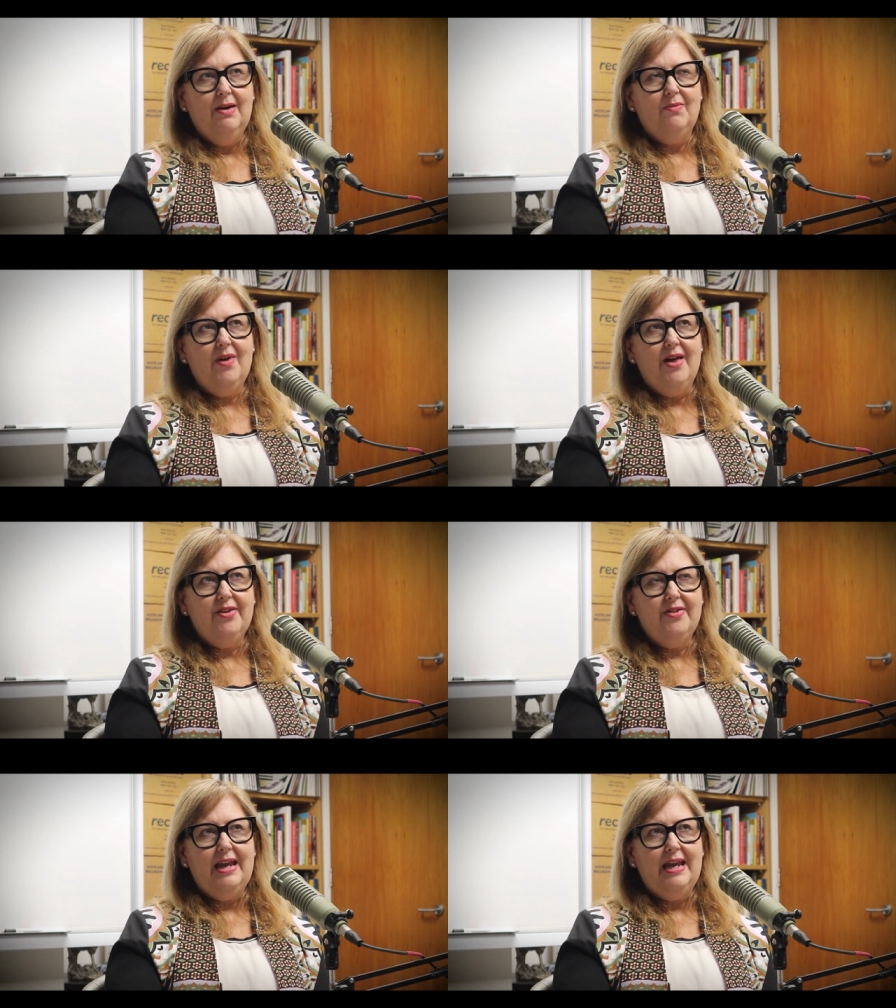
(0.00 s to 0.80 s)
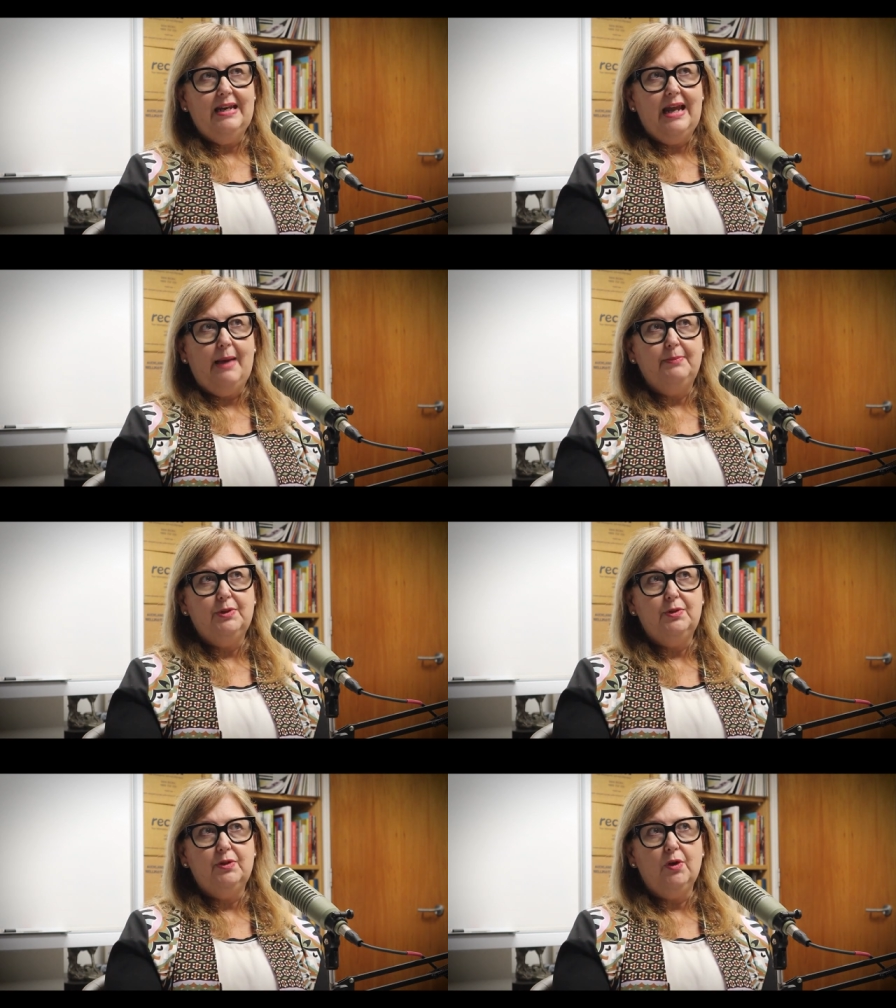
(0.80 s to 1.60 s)
rather than
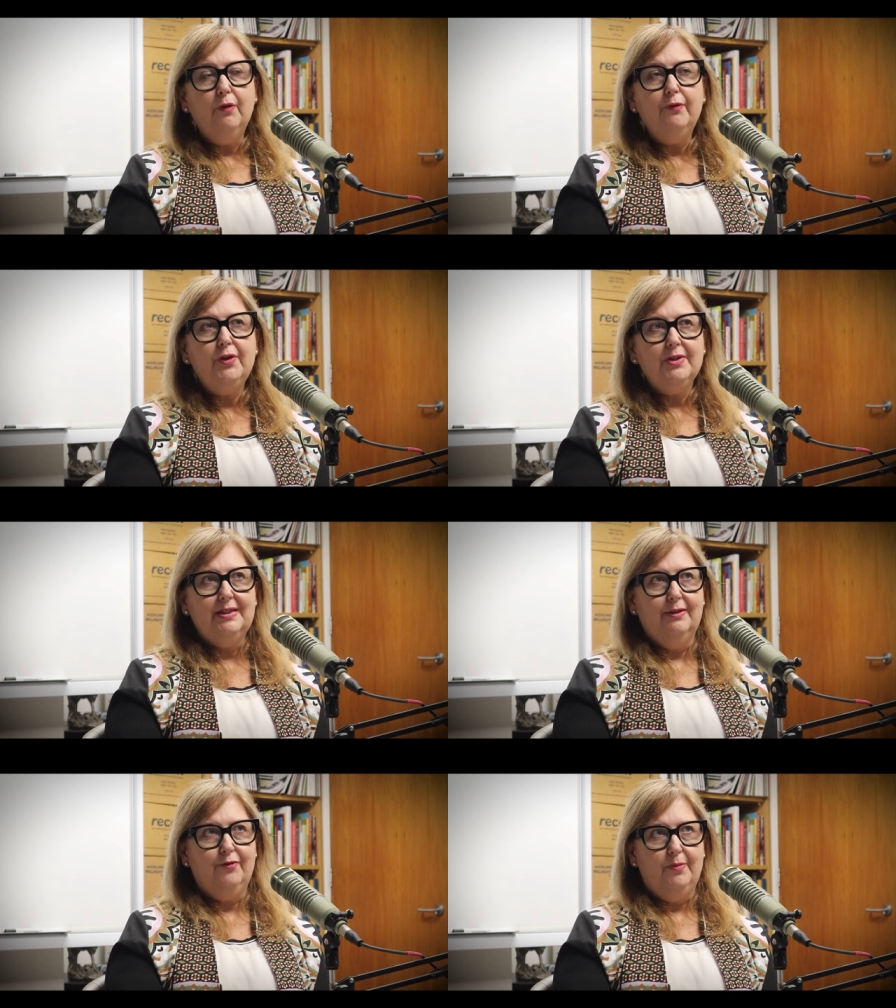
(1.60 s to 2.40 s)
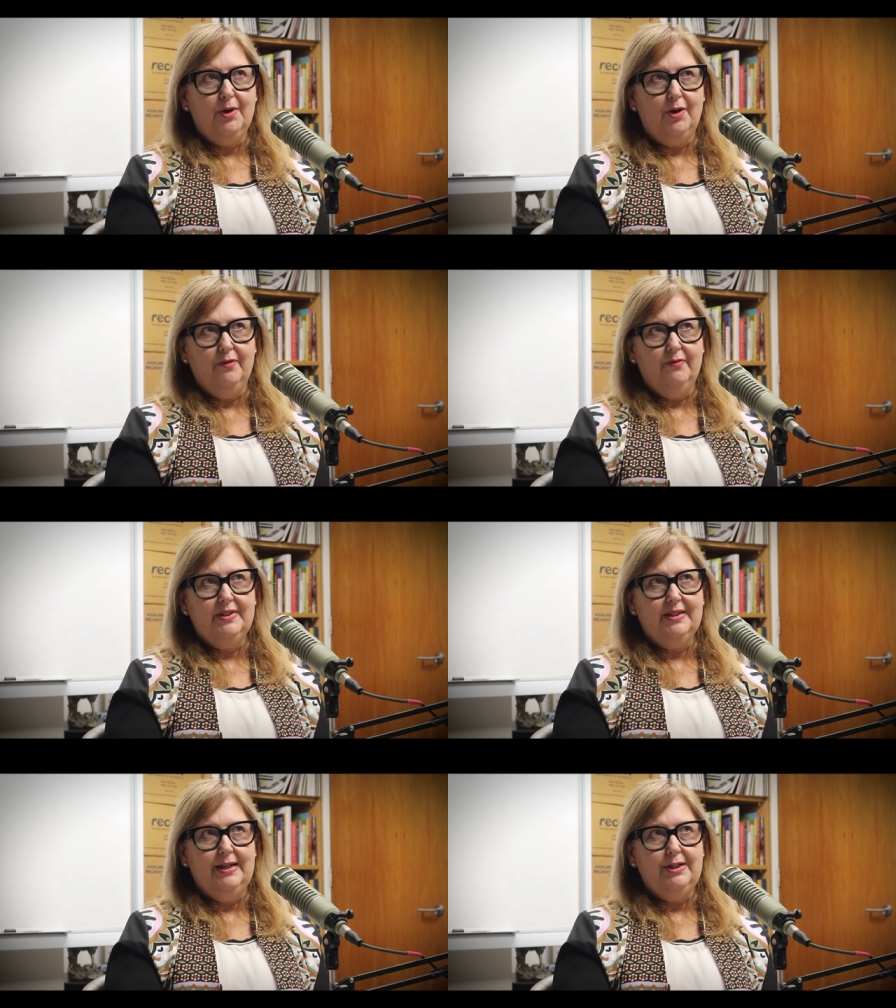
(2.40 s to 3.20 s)
absolve yourself from the
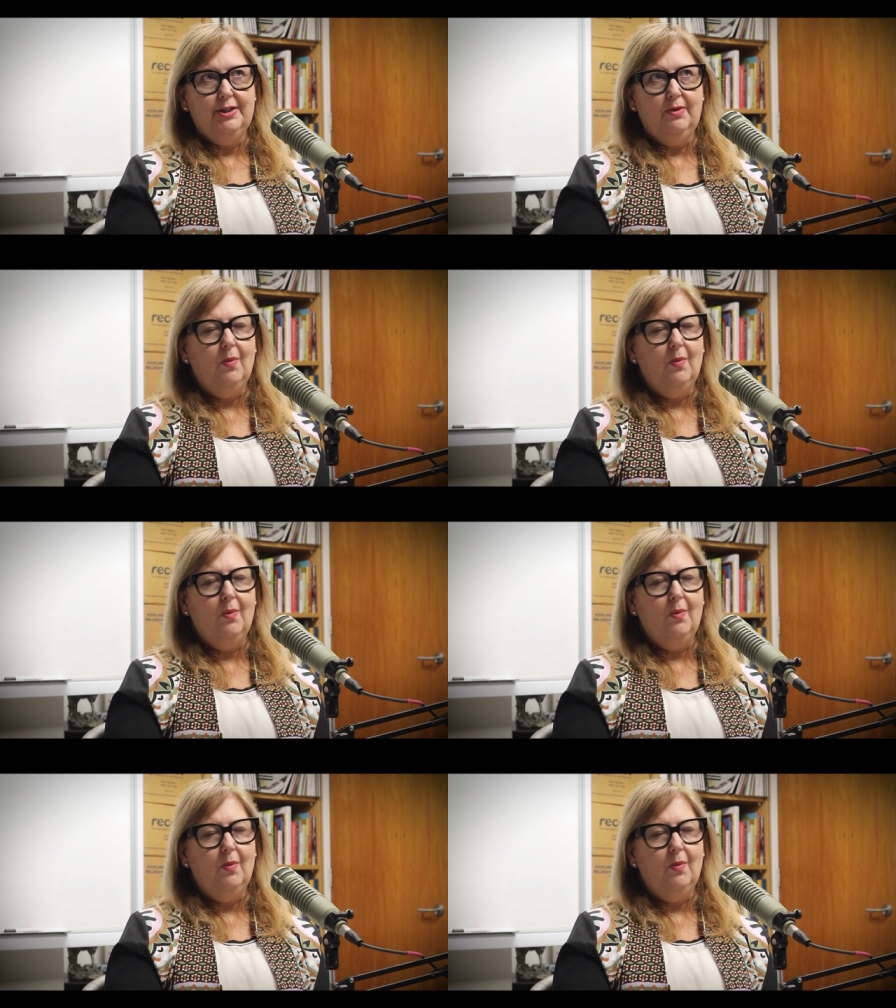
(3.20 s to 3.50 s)
conversation.